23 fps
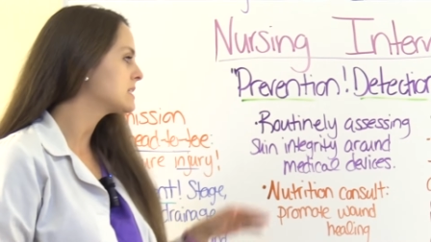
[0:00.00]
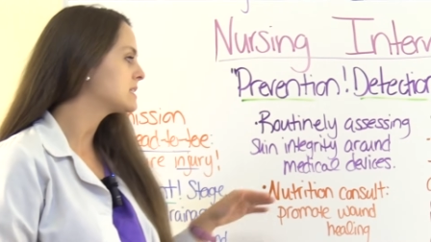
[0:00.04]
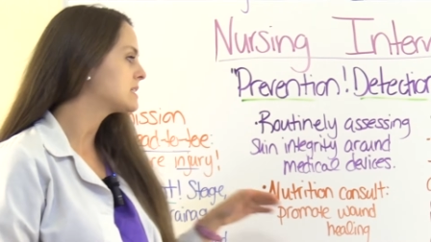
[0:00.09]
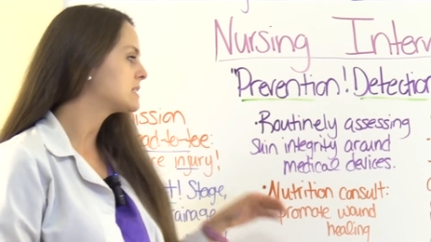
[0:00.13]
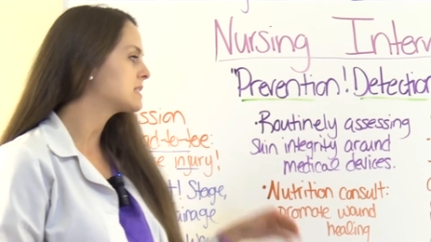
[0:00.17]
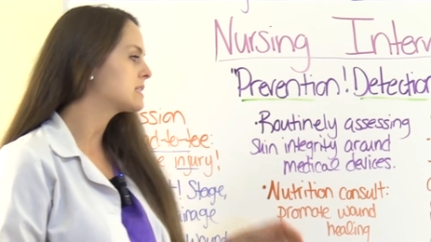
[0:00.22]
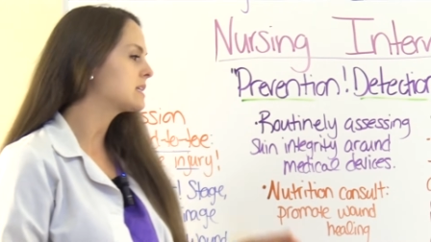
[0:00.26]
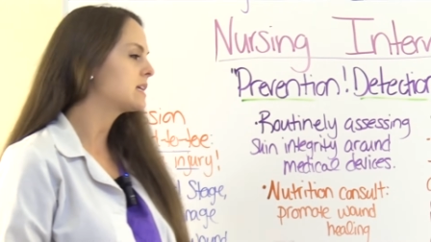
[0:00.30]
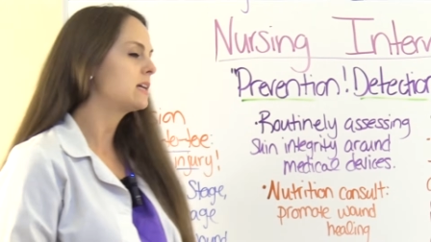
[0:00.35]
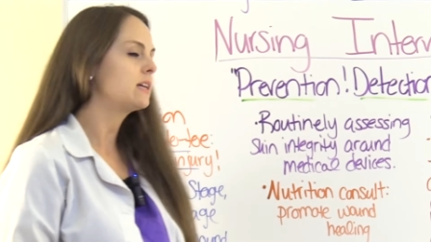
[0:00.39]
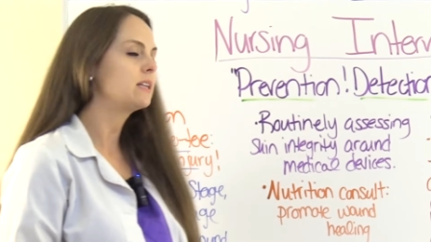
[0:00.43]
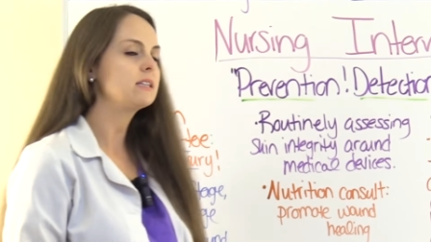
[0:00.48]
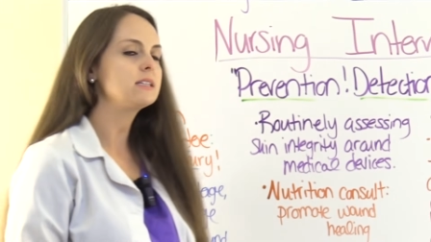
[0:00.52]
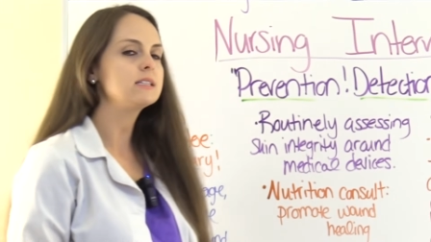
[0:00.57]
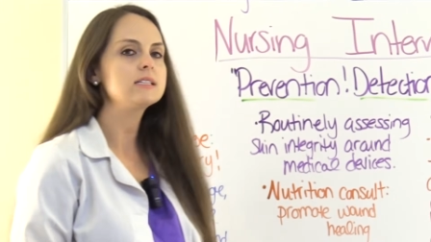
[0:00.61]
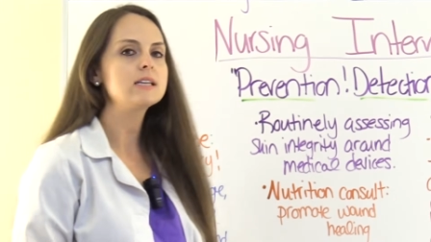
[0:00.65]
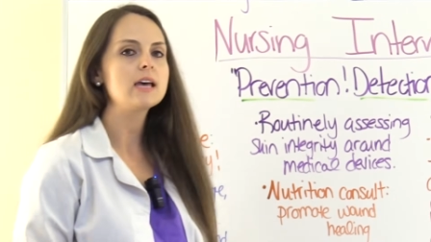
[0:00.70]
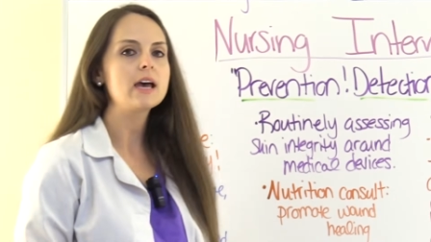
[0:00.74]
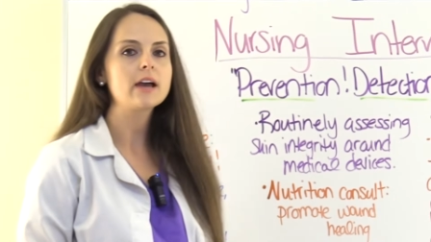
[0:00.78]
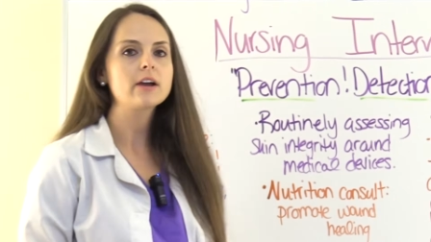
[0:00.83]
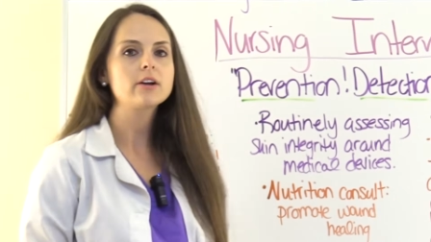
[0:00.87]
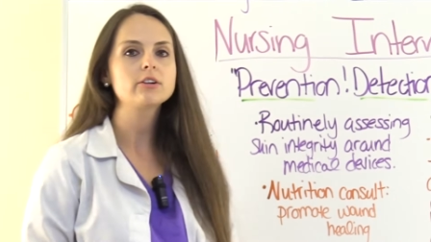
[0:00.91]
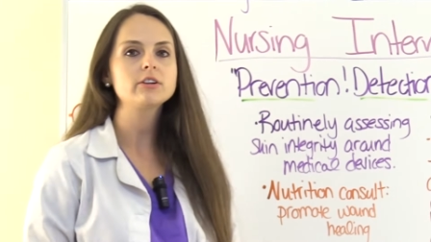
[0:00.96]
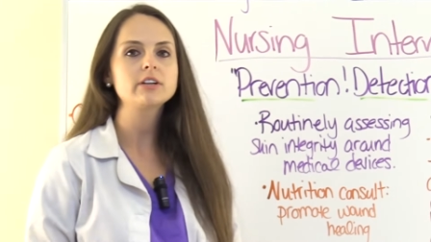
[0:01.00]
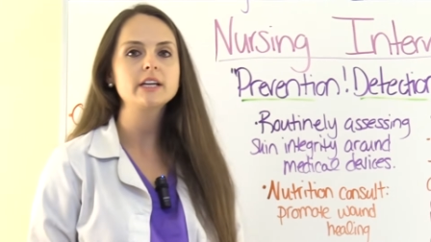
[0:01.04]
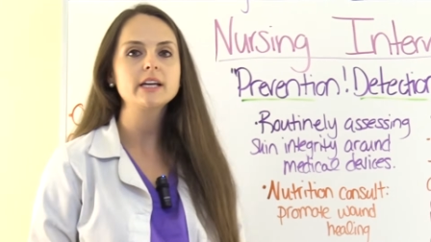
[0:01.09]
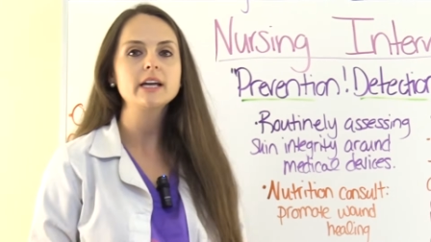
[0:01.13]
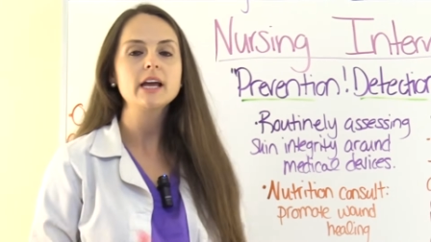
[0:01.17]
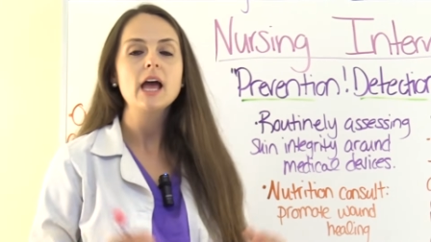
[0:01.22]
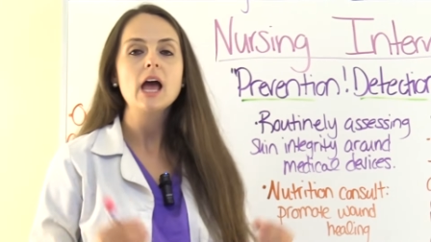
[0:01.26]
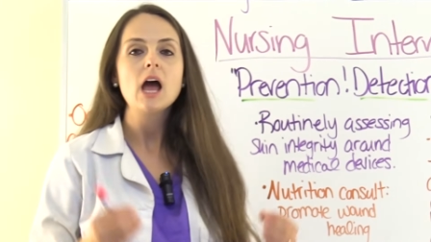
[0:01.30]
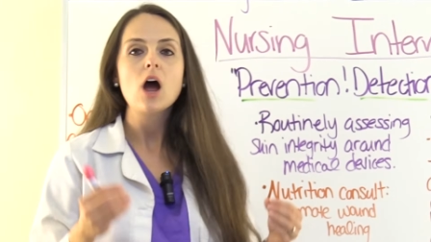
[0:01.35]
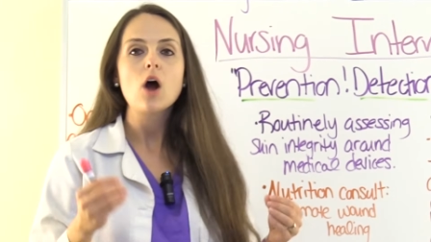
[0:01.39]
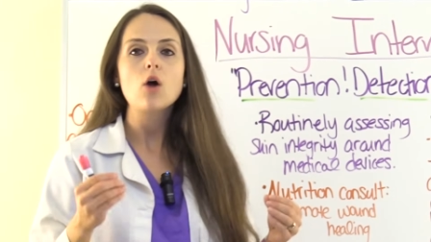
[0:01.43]
the skin
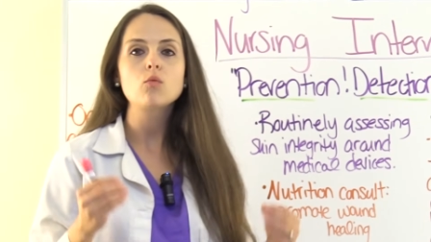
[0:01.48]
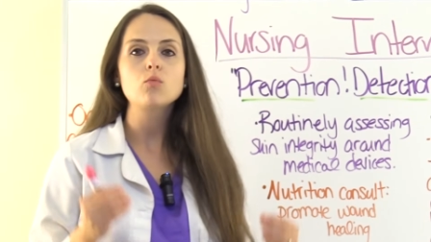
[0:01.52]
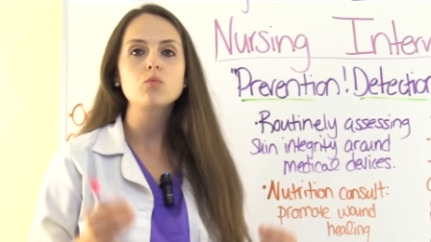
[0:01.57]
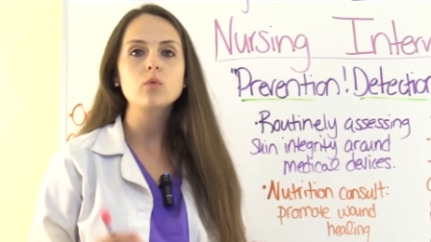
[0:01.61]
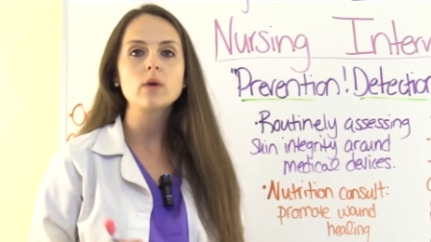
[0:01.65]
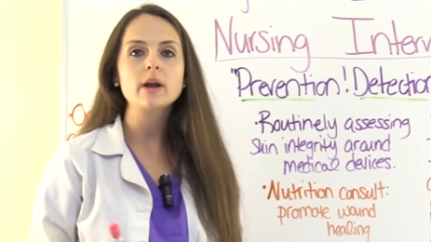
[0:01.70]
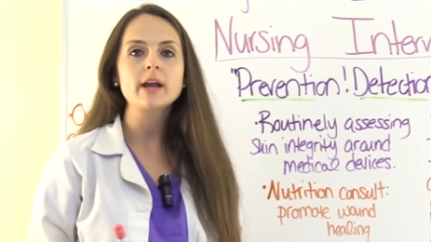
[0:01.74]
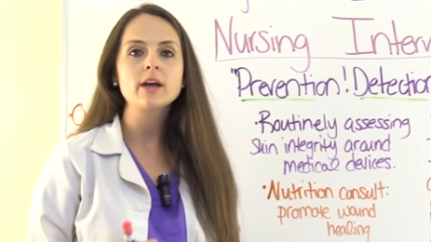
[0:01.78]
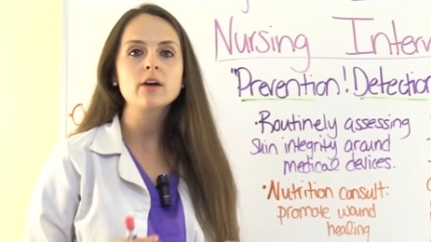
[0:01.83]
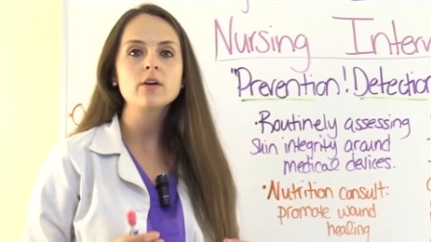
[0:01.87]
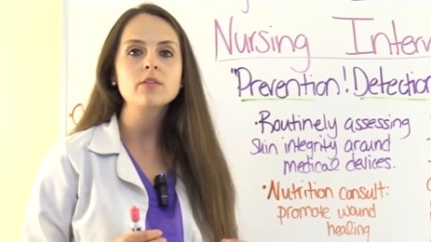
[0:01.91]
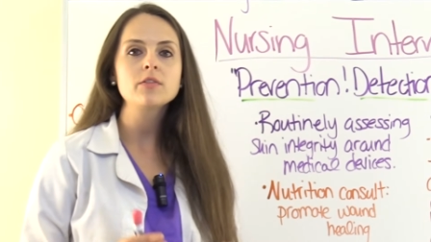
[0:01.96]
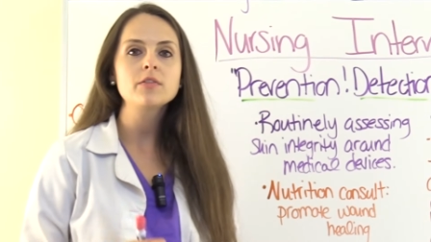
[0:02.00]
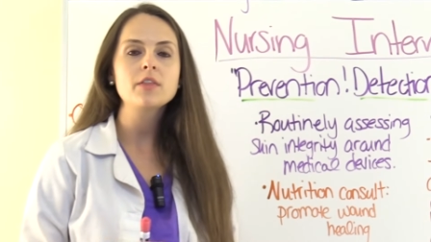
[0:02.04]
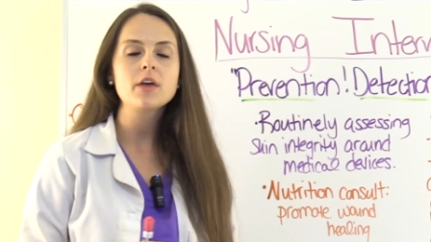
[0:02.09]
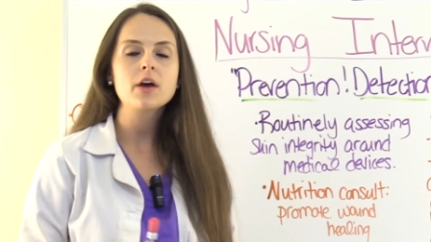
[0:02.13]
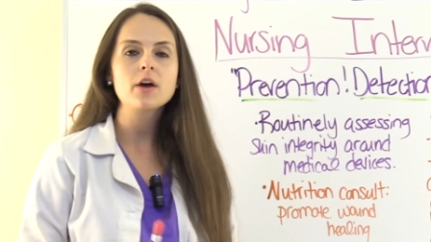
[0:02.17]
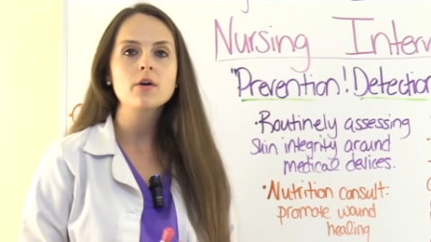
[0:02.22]
integrity around